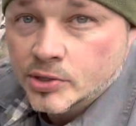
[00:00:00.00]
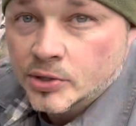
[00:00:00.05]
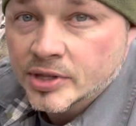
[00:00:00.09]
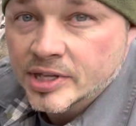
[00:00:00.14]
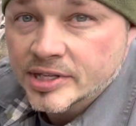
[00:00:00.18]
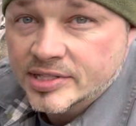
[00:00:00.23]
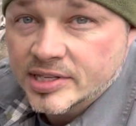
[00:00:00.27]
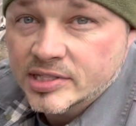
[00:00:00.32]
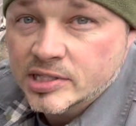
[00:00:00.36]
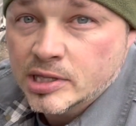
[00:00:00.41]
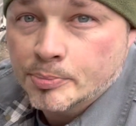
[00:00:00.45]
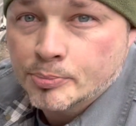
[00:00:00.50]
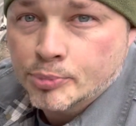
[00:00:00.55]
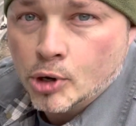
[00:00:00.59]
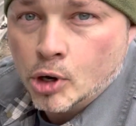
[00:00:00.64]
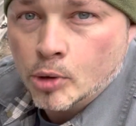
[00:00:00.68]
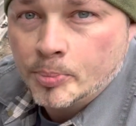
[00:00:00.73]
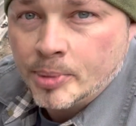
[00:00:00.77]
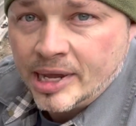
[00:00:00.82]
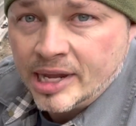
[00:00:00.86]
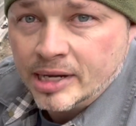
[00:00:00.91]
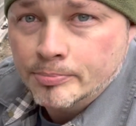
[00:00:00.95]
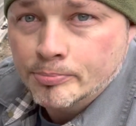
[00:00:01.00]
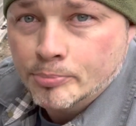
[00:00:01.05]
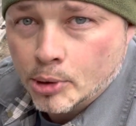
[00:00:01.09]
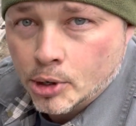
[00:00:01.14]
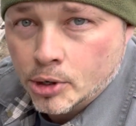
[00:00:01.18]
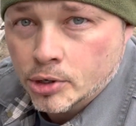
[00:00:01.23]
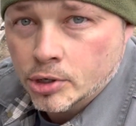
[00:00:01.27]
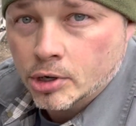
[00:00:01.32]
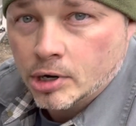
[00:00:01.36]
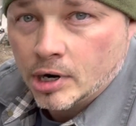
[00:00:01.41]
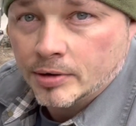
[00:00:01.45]
this is the propane
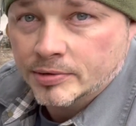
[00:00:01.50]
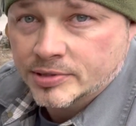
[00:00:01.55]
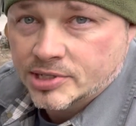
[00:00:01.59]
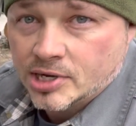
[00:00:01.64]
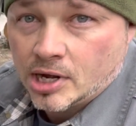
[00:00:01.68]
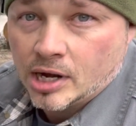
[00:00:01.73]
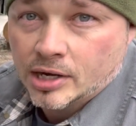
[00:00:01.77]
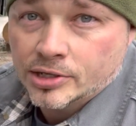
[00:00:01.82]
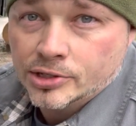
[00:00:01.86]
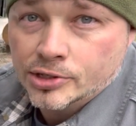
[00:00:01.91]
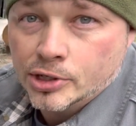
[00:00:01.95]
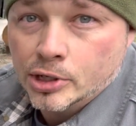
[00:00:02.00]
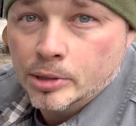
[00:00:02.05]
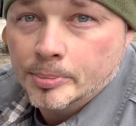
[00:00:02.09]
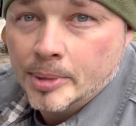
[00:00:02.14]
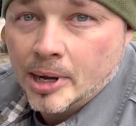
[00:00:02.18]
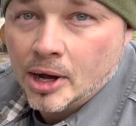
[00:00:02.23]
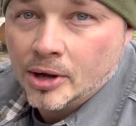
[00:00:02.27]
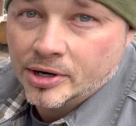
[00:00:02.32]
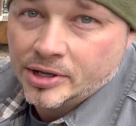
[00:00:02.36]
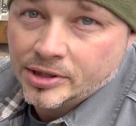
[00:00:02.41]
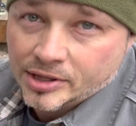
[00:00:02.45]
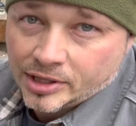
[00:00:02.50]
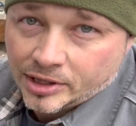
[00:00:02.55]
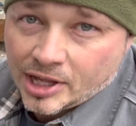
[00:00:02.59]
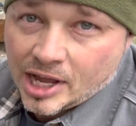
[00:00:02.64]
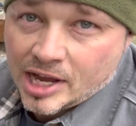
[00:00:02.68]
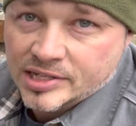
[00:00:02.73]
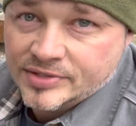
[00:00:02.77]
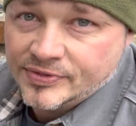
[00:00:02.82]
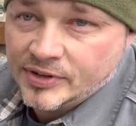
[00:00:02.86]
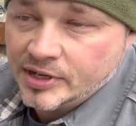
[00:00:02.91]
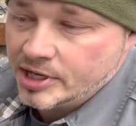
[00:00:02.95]
burner I was talking to you about in the
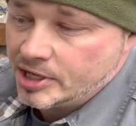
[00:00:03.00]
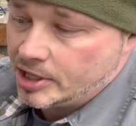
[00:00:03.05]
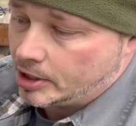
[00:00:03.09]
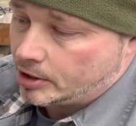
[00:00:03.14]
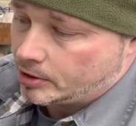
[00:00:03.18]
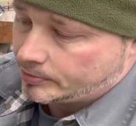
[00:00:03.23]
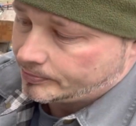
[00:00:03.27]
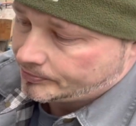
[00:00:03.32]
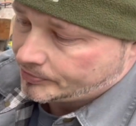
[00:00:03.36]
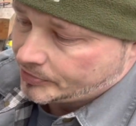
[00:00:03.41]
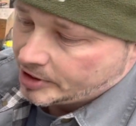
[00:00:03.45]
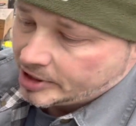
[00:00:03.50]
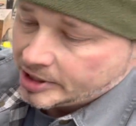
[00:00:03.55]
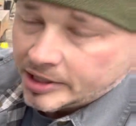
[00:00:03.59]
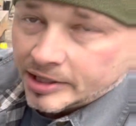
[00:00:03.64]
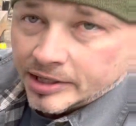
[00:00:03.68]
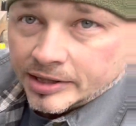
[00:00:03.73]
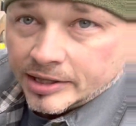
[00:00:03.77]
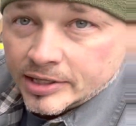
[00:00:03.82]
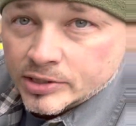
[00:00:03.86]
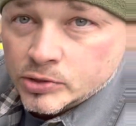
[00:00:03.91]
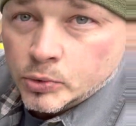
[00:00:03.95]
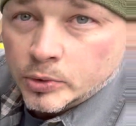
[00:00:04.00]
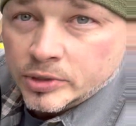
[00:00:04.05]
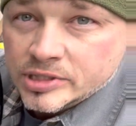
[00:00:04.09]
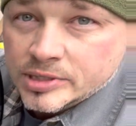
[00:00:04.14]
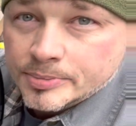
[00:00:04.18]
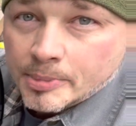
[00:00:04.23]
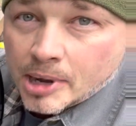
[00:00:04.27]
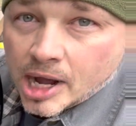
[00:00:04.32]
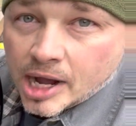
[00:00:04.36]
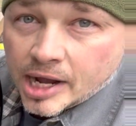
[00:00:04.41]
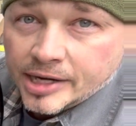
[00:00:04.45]
last video. This one's
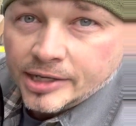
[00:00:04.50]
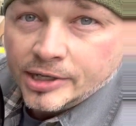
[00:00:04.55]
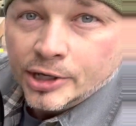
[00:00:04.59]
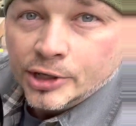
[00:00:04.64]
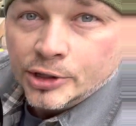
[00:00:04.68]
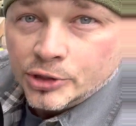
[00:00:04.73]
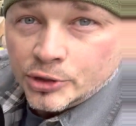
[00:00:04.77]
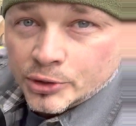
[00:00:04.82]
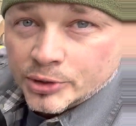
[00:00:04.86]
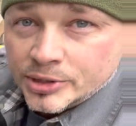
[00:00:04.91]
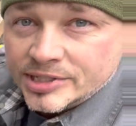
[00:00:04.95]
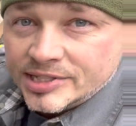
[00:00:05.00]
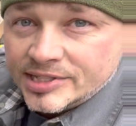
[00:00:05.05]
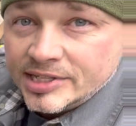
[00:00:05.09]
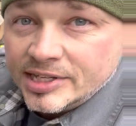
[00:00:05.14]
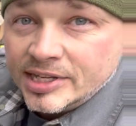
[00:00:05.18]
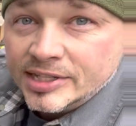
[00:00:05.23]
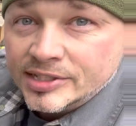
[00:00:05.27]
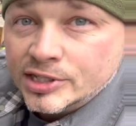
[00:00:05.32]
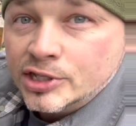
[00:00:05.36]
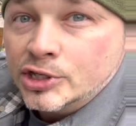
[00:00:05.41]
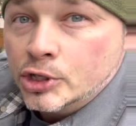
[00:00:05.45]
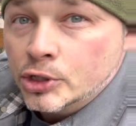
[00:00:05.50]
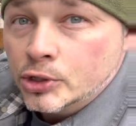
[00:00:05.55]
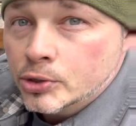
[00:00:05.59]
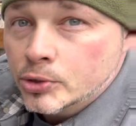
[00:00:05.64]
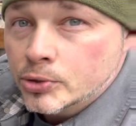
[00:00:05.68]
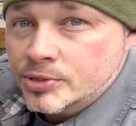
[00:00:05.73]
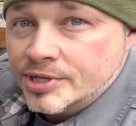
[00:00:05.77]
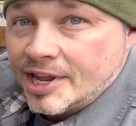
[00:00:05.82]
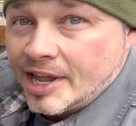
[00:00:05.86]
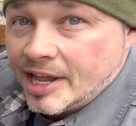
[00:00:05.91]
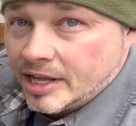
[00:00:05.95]
mine. You can see it's
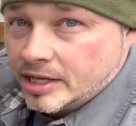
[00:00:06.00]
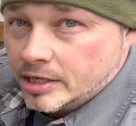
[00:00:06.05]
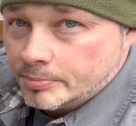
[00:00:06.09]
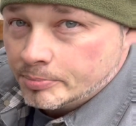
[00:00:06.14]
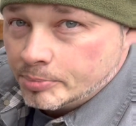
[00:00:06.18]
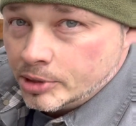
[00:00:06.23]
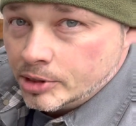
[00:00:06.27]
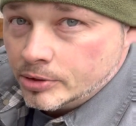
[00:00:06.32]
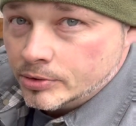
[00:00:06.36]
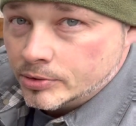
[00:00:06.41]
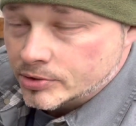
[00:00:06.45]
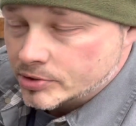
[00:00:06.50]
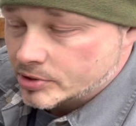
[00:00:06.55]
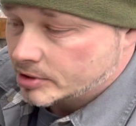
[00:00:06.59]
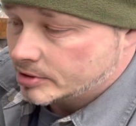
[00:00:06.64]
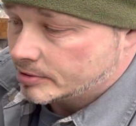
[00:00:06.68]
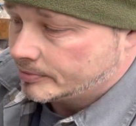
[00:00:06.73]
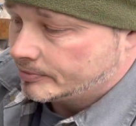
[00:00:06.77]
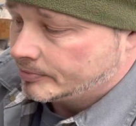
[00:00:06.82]
used and abused.